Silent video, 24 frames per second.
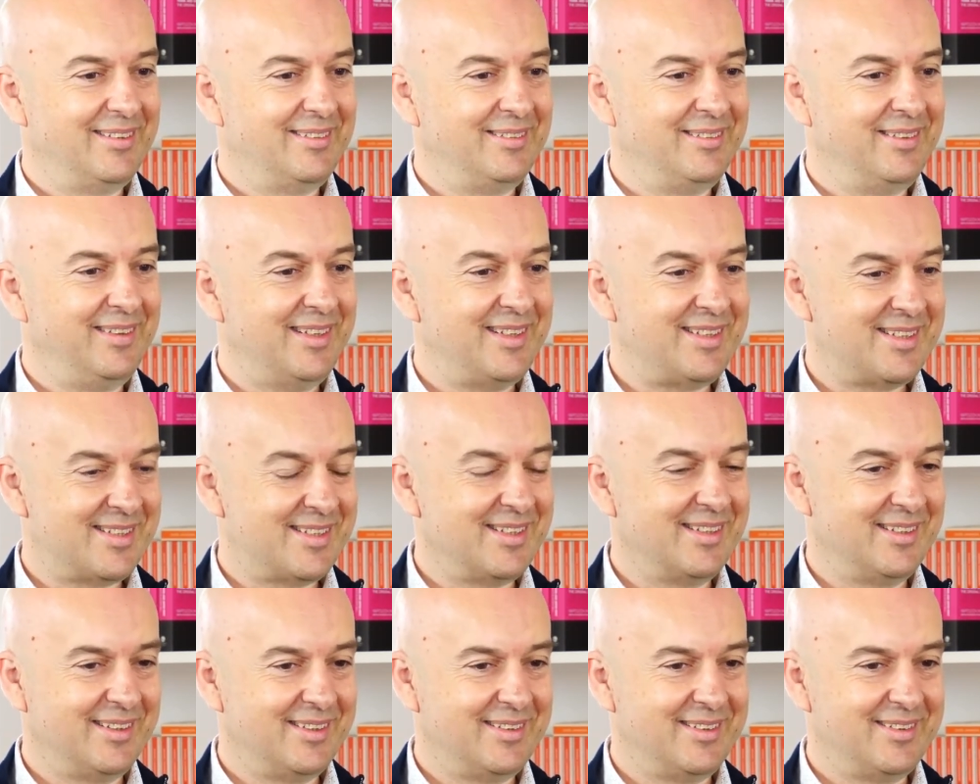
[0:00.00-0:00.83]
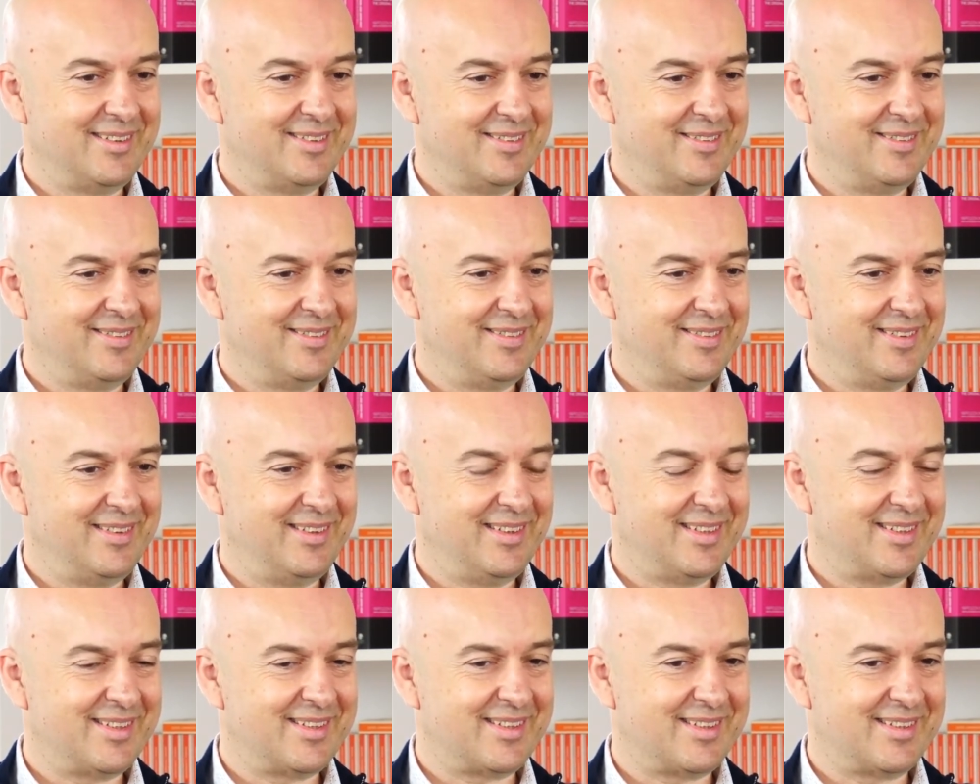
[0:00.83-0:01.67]
it's
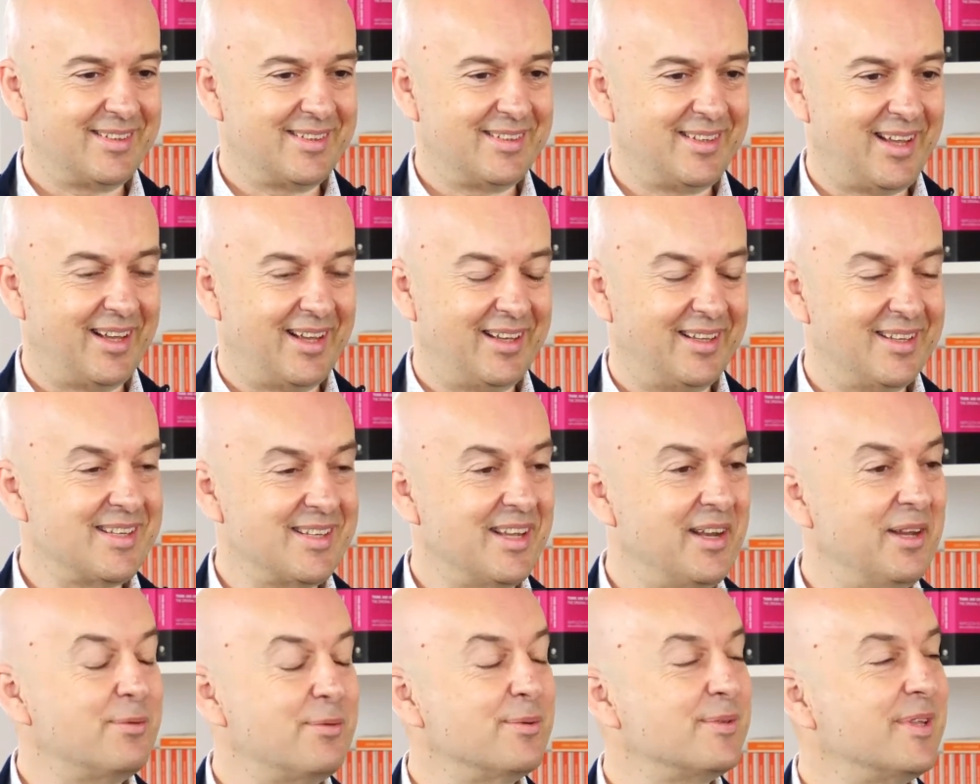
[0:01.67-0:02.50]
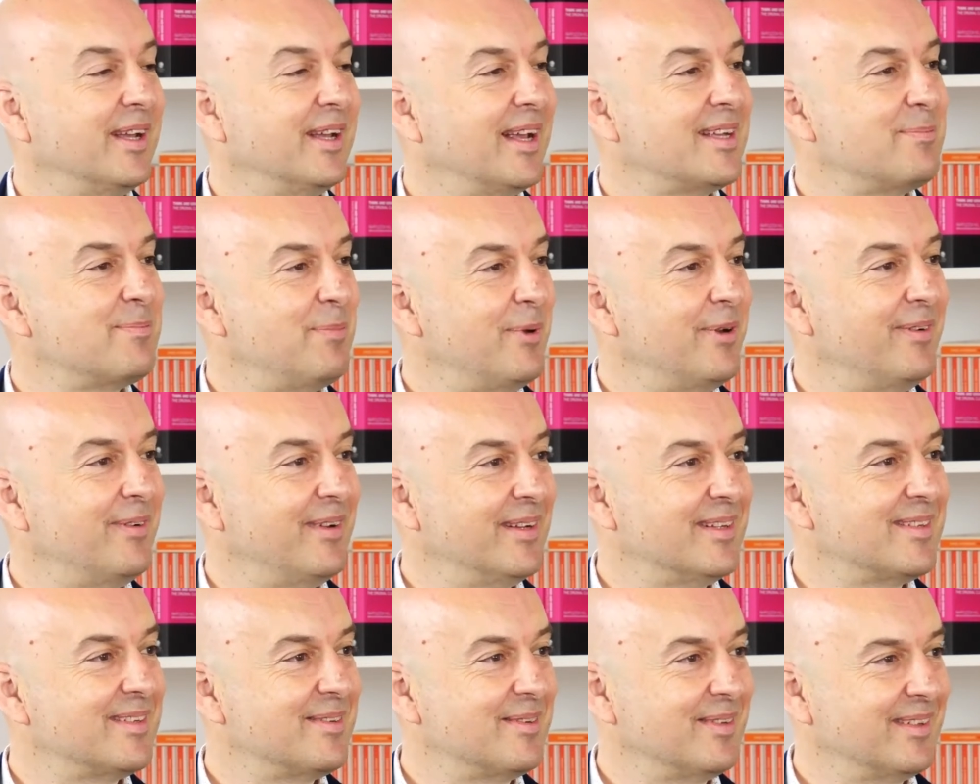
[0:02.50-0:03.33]
it's yeah, it's an interesting
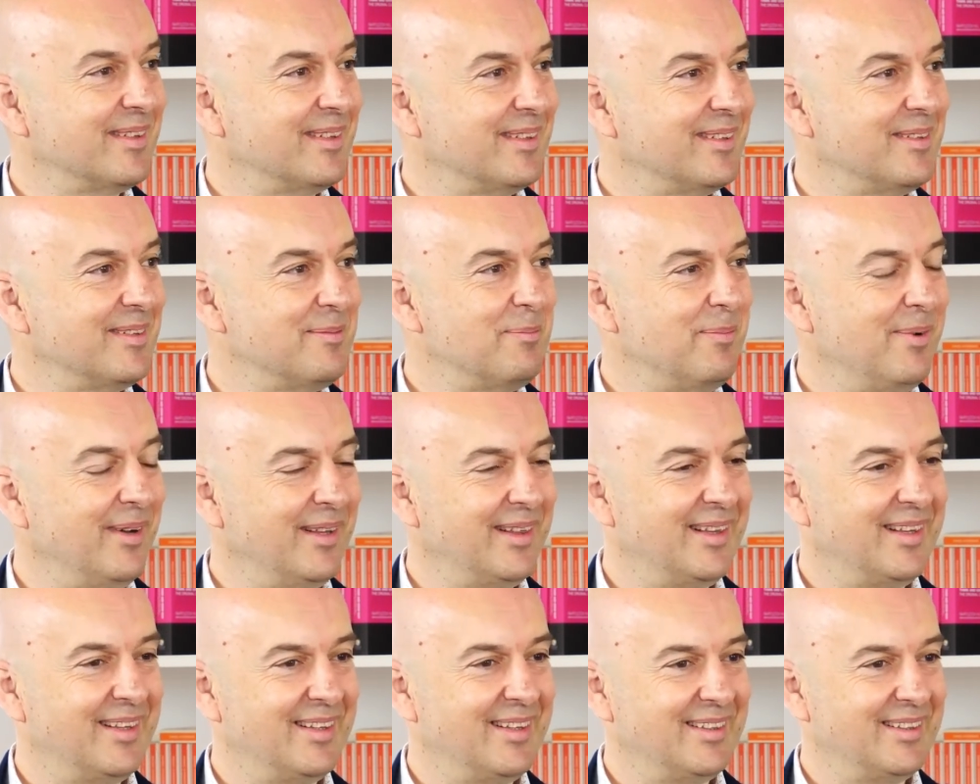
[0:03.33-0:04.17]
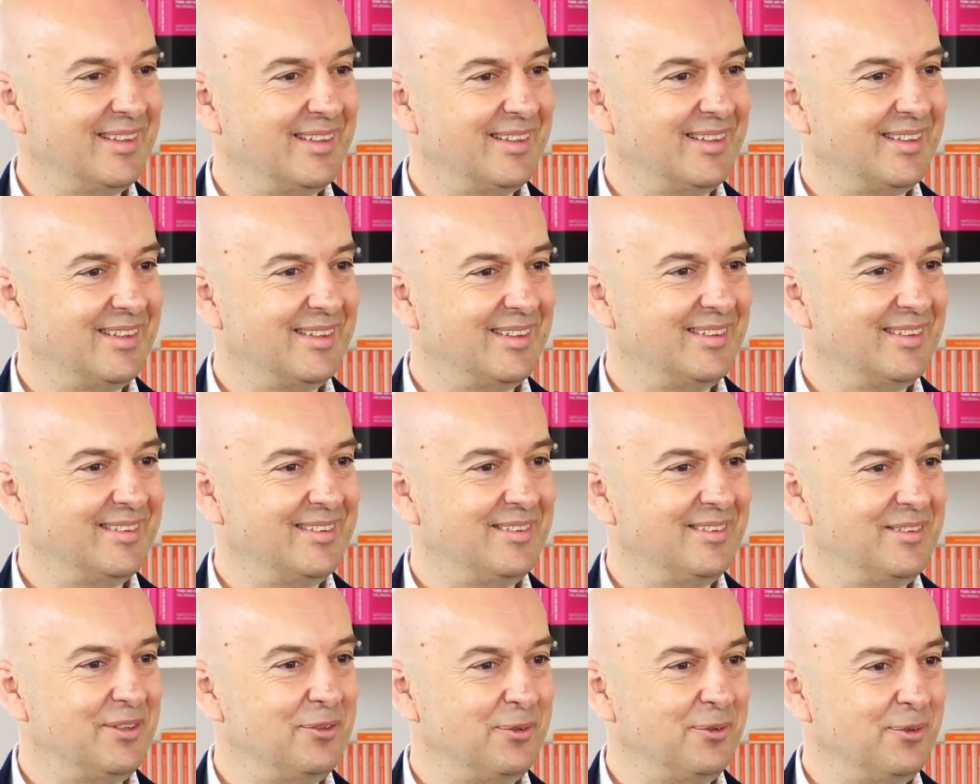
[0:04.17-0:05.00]
experience, but
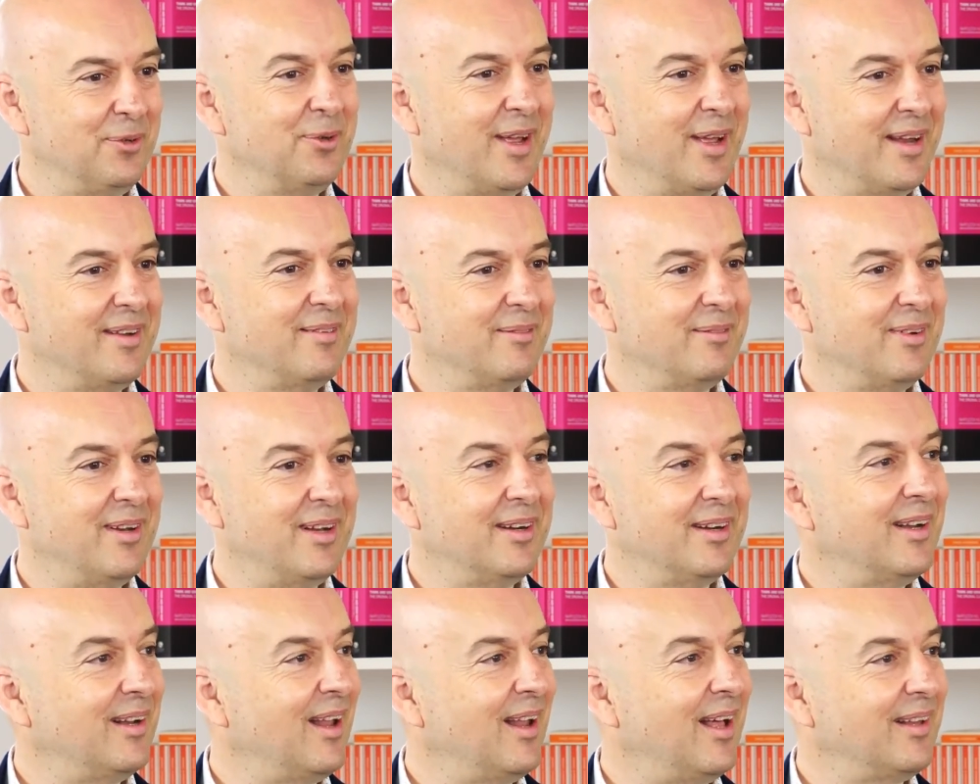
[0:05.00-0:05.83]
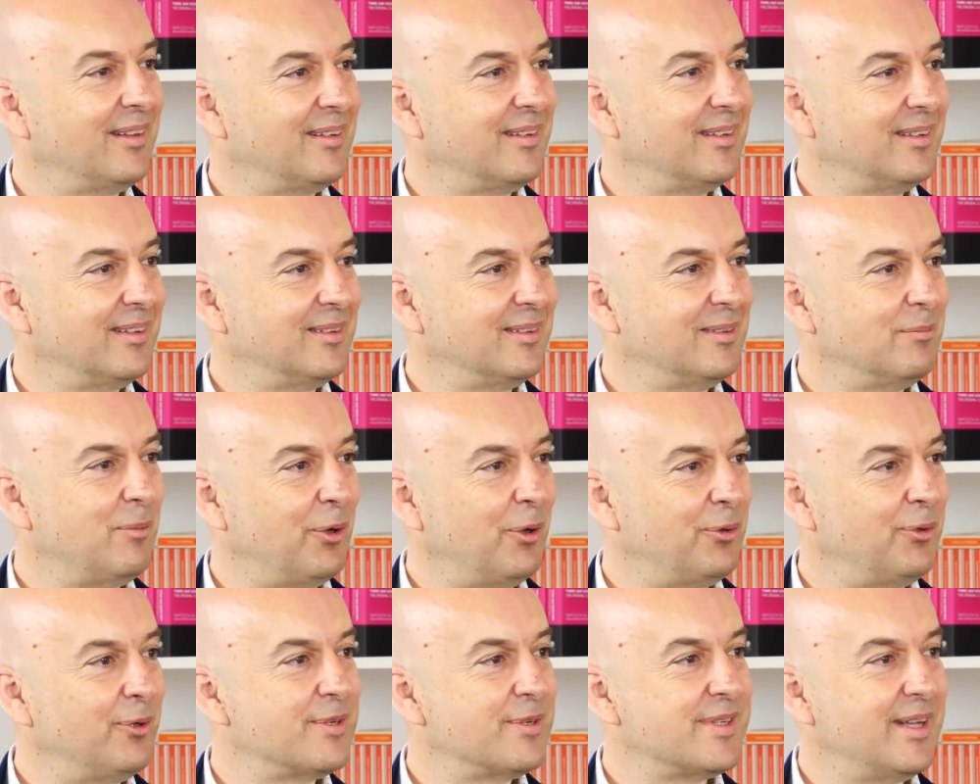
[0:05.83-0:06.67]
you you can learn a lot
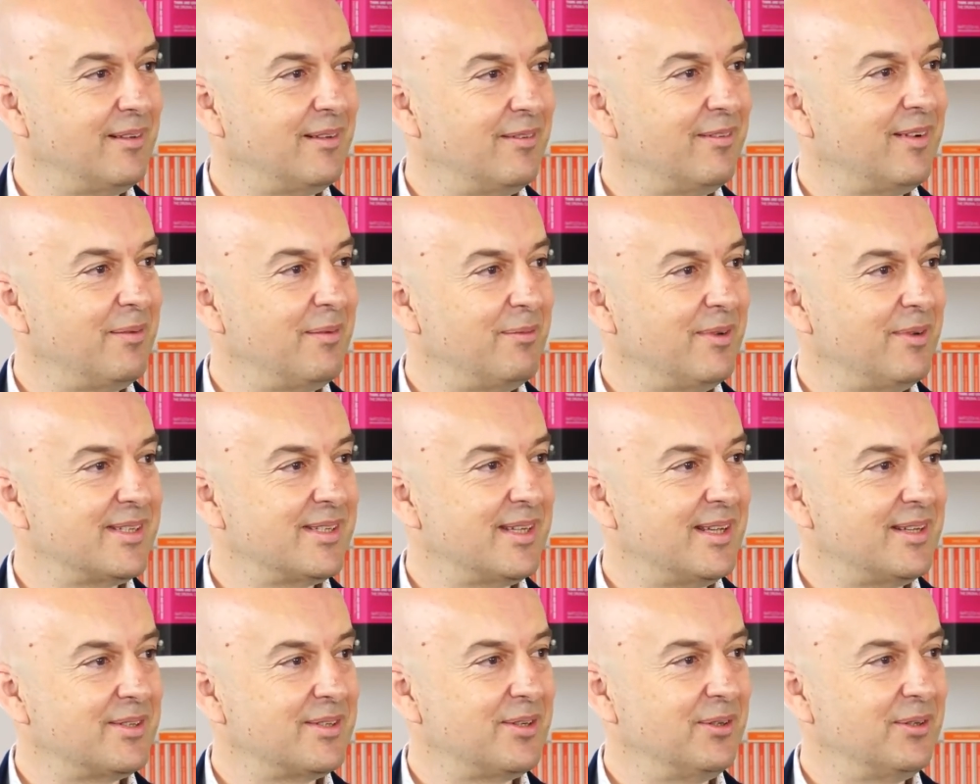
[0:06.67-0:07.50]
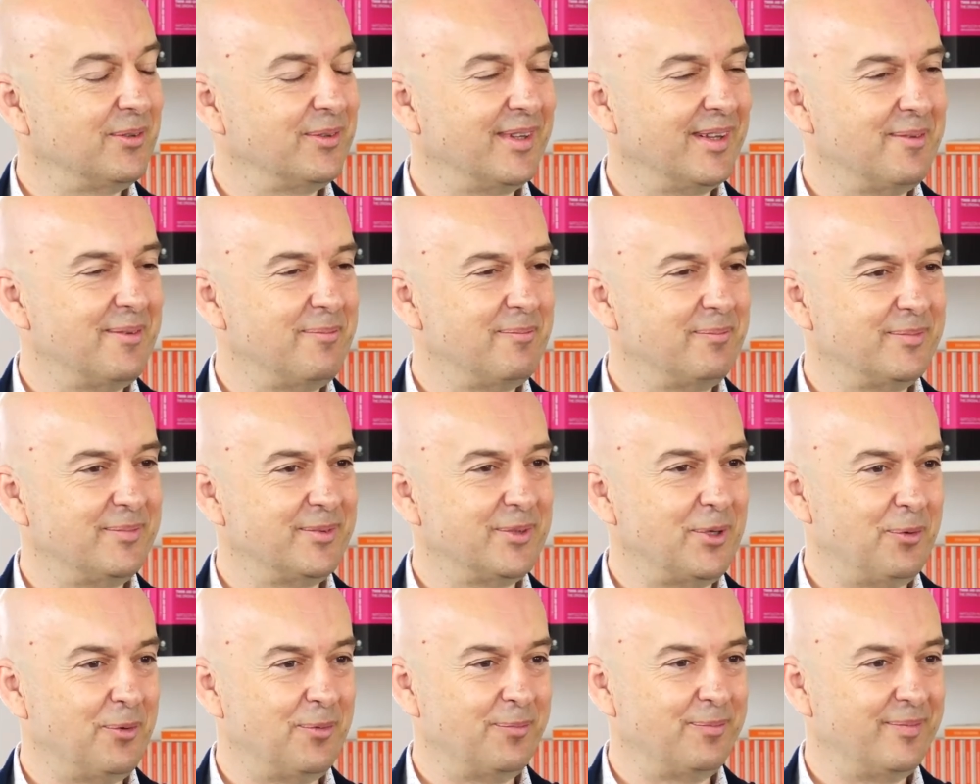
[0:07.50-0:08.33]
about yourself. I may mm -hmm. say so. Yeah.
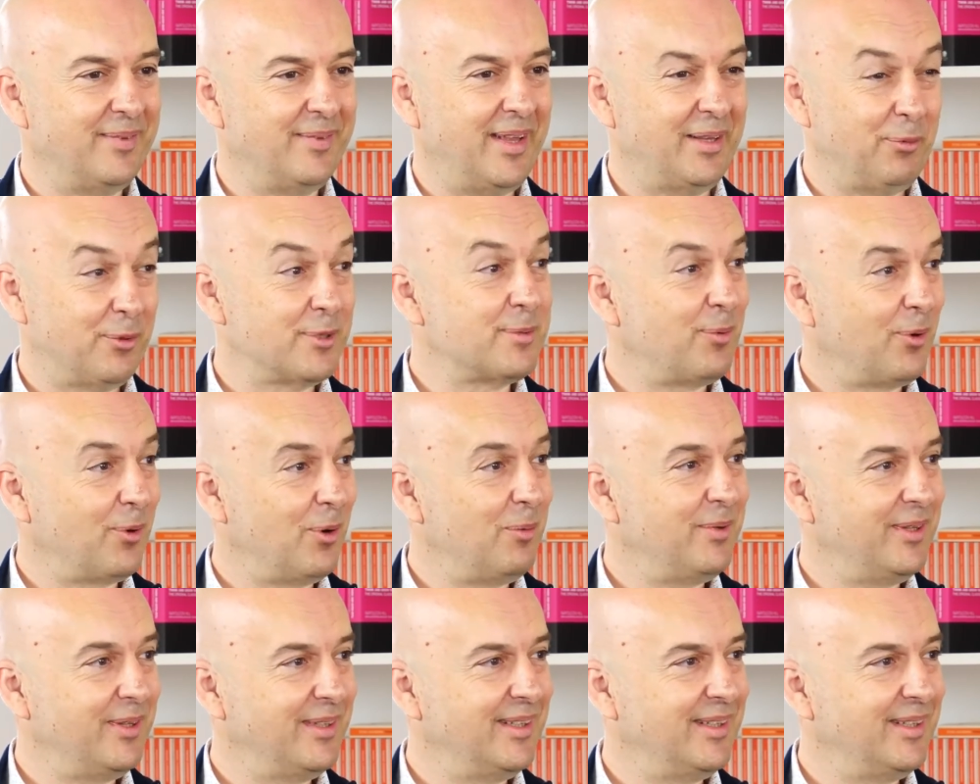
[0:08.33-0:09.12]
So that was probably the